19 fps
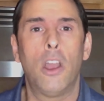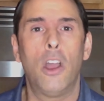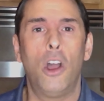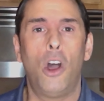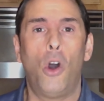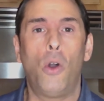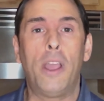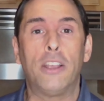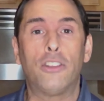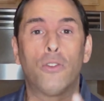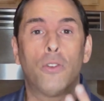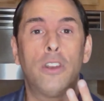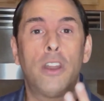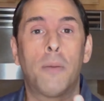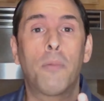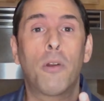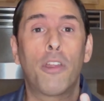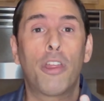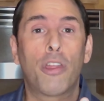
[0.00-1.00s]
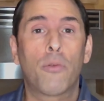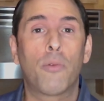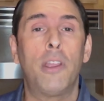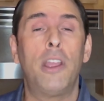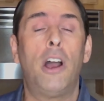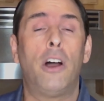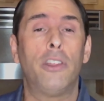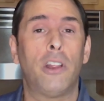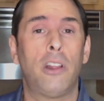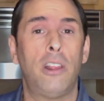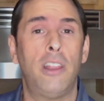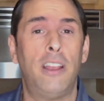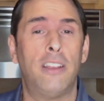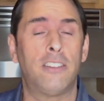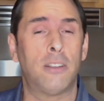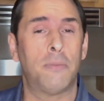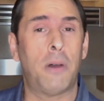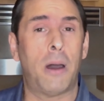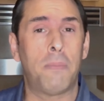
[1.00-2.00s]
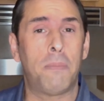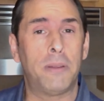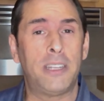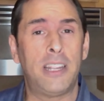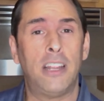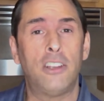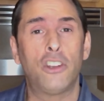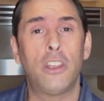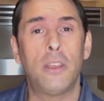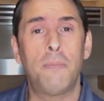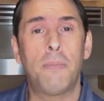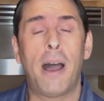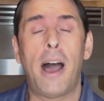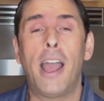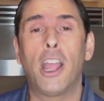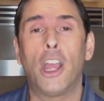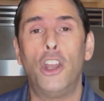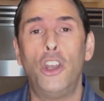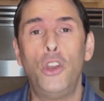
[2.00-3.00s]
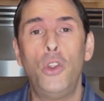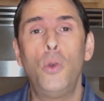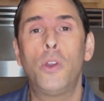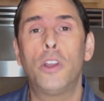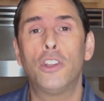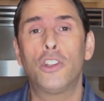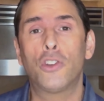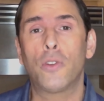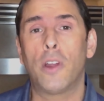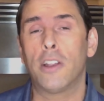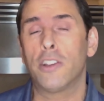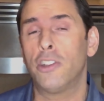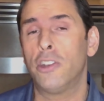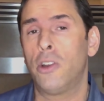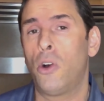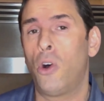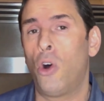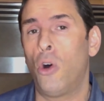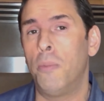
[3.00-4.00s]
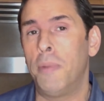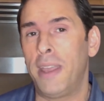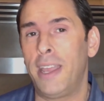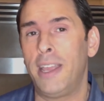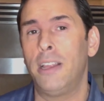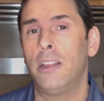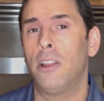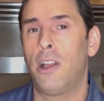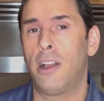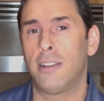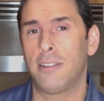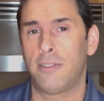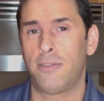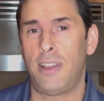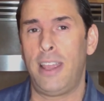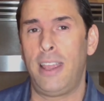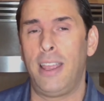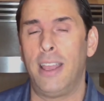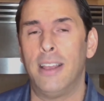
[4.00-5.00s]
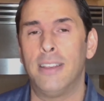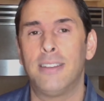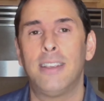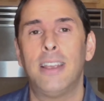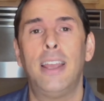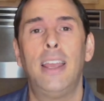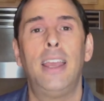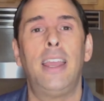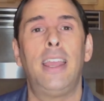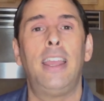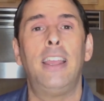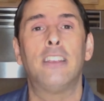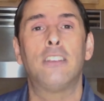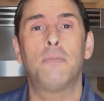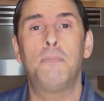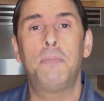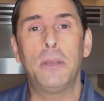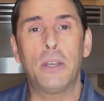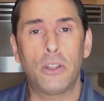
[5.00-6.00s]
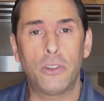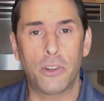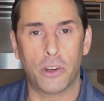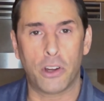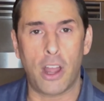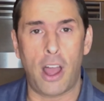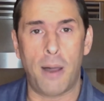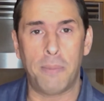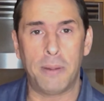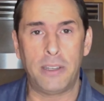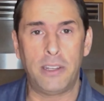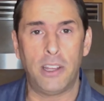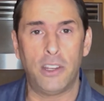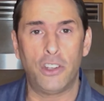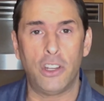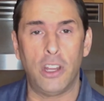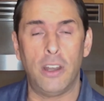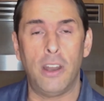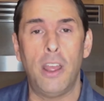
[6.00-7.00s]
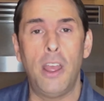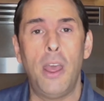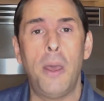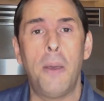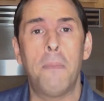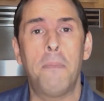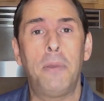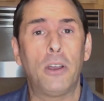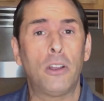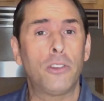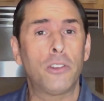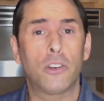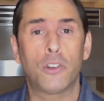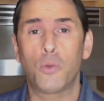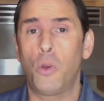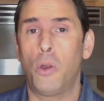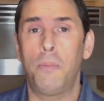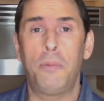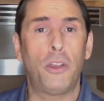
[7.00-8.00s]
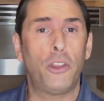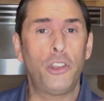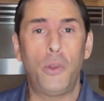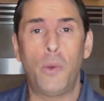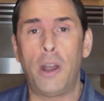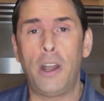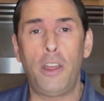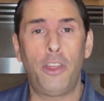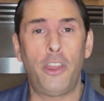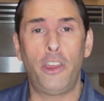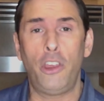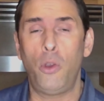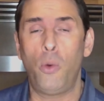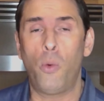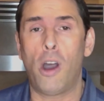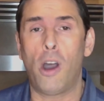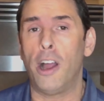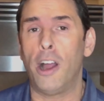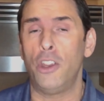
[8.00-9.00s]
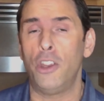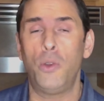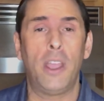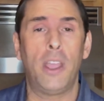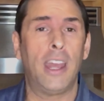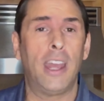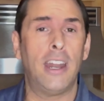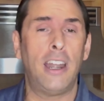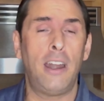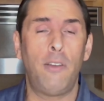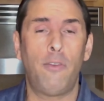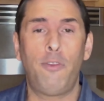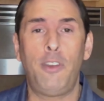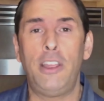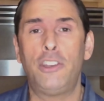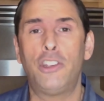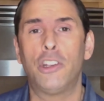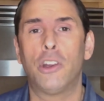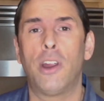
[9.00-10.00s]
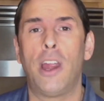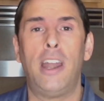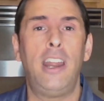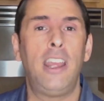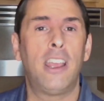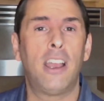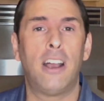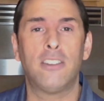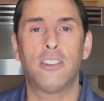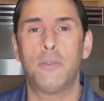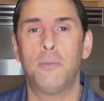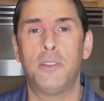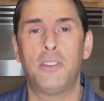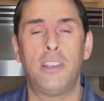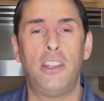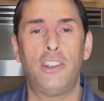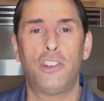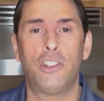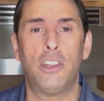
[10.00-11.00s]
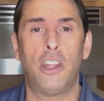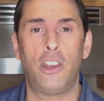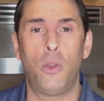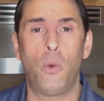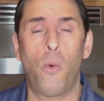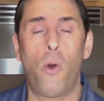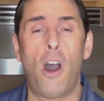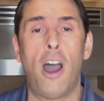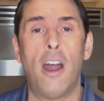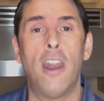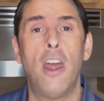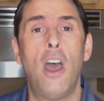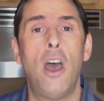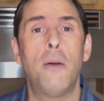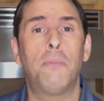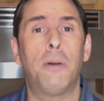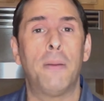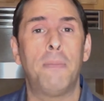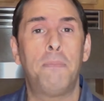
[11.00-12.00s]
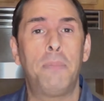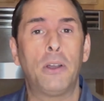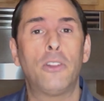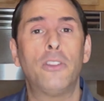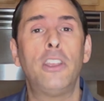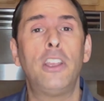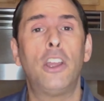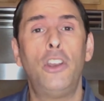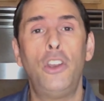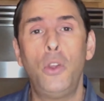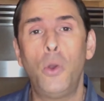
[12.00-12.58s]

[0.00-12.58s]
Okay, so number three on the list about potentially buying a new construction home in Las Vegas is builder competition. Builders will build you anything you want. You can get any feature, any customization that you want, but building a new